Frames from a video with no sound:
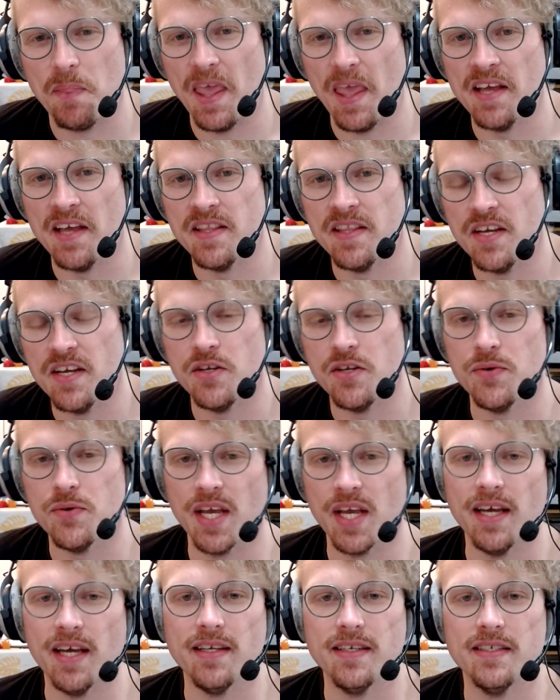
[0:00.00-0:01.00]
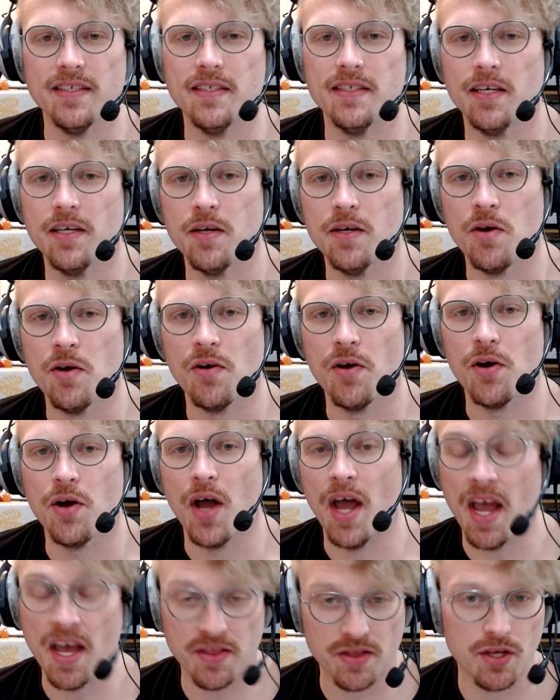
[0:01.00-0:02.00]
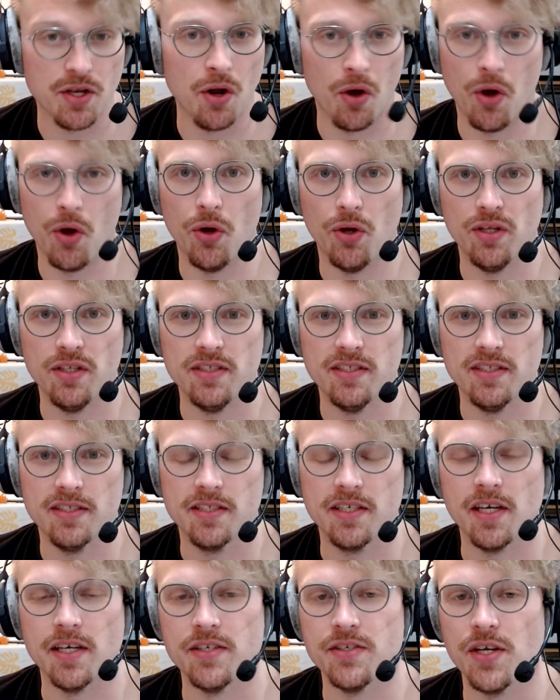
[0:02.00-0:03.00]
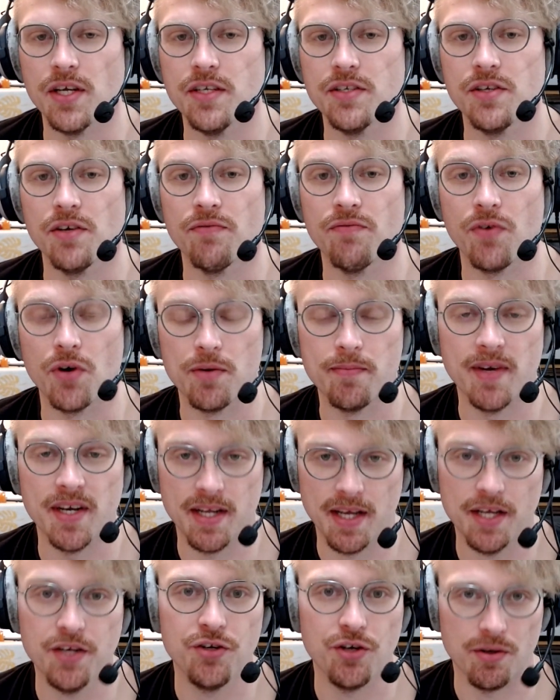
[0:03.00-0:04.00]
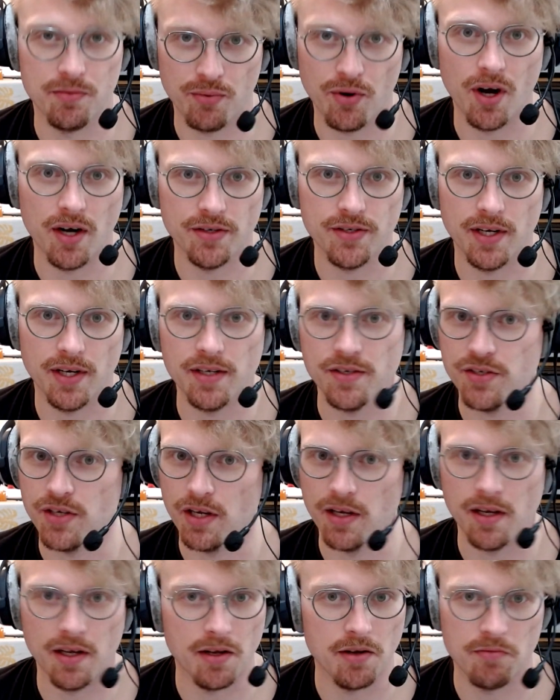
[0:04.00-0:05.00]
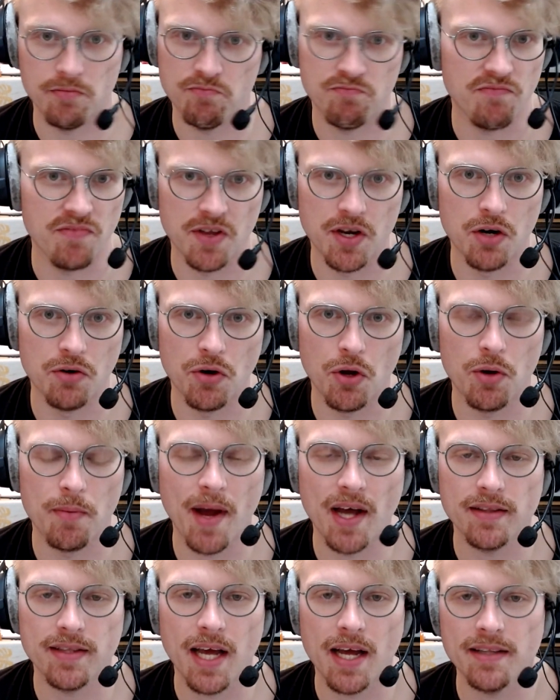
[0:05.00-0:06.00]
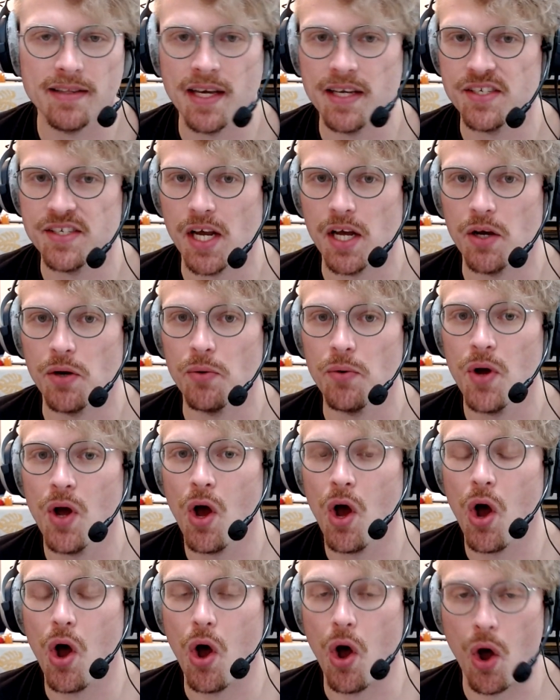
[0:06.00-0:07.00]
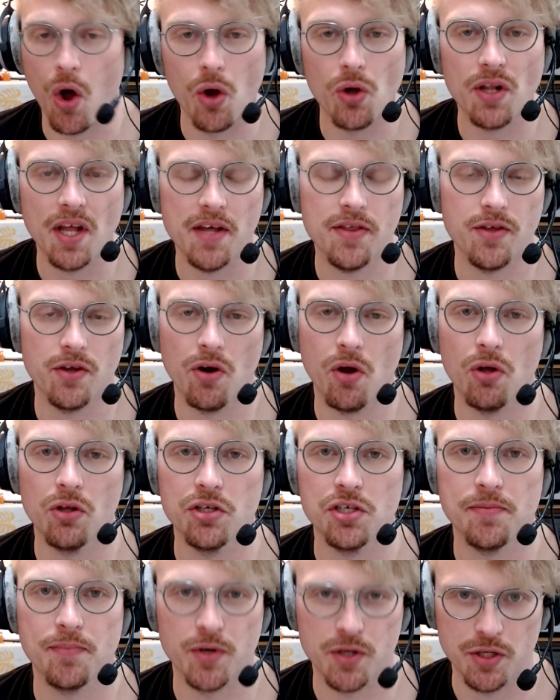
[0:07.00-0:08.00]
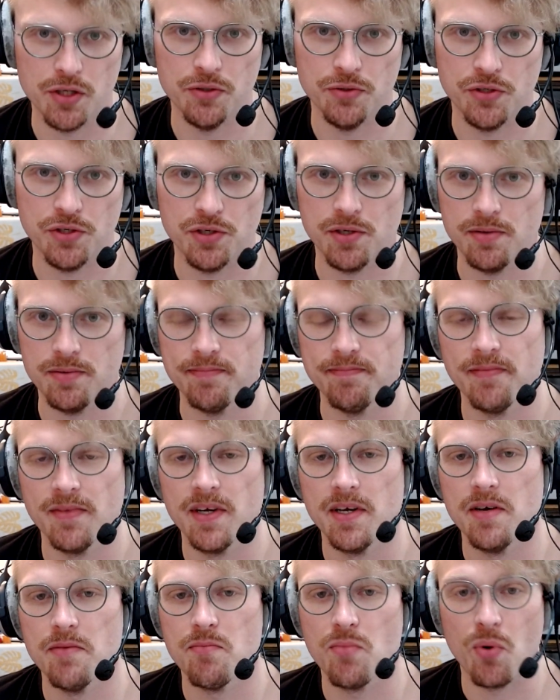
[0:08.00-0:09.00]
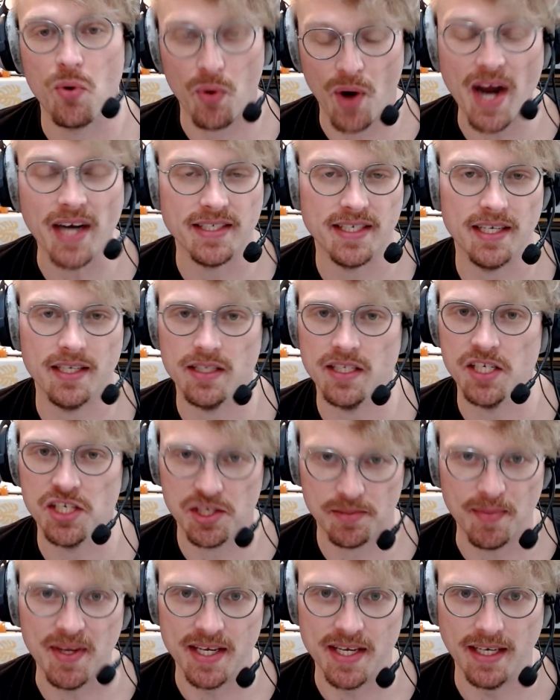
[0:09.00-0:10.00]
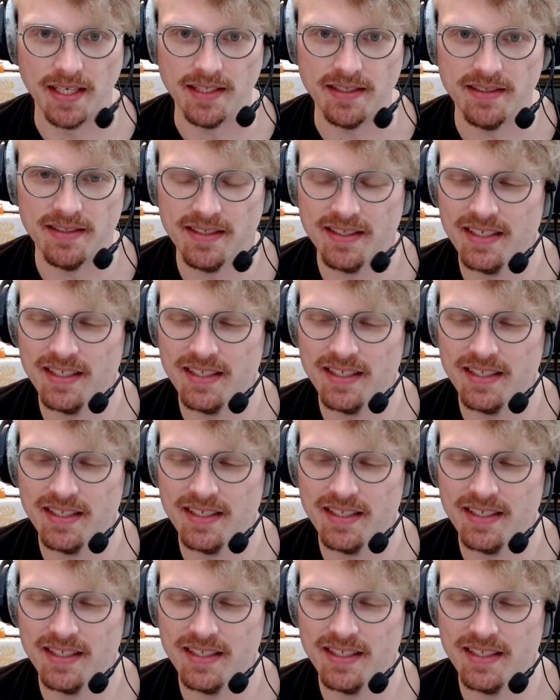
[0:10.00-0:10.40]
And then you get ethanol because it's a fermentation process. If you don't know about that, that's how all ethanol is produced, practically speaking.